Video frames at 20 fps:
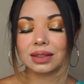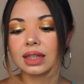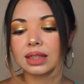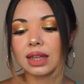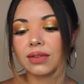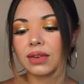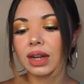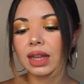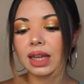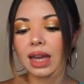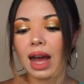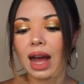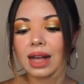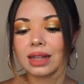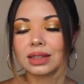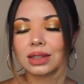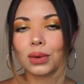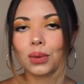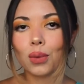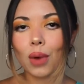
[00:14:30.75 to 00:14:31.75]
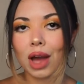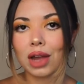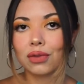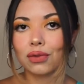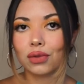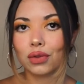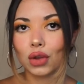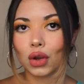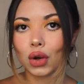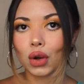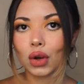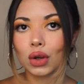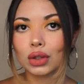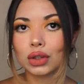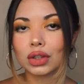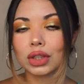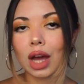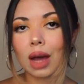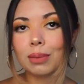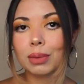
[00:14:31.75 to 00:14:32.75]
It definitely has the wet
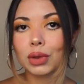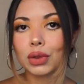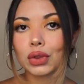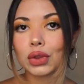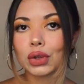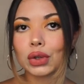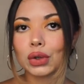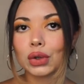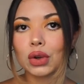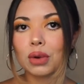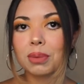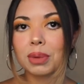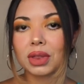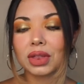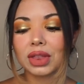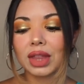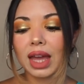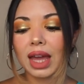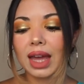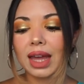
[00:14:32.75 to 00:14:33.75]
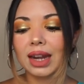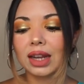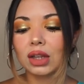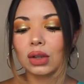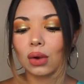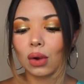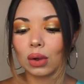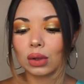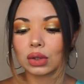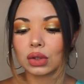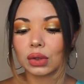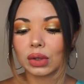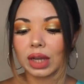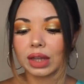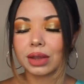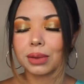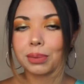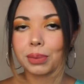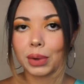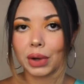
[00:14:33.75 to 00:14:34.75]
florals coming through, but then you also
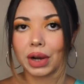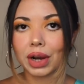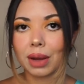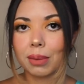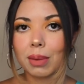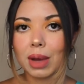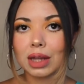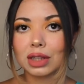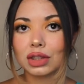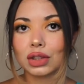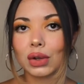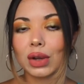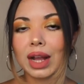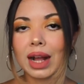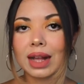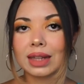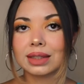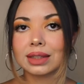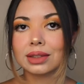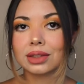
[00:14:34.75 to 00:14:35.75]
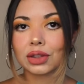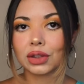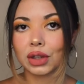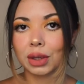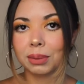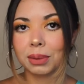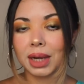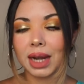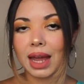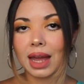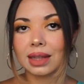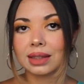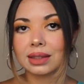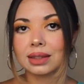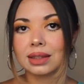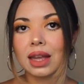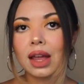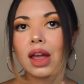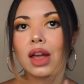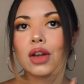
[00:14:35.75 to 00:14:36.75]
get the bergamot, so it has this
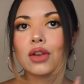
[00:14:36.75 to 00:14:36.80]
creaminess